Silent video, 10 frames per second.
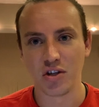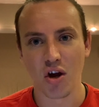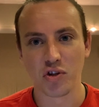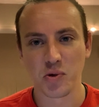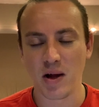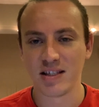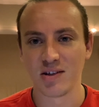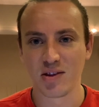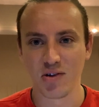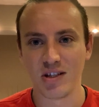you know,
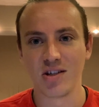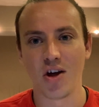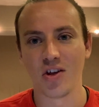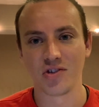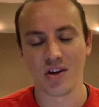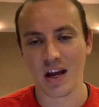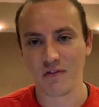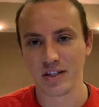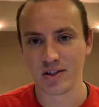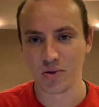$20 or $30 on
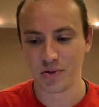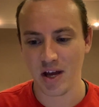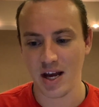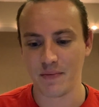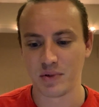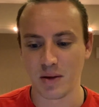every single time.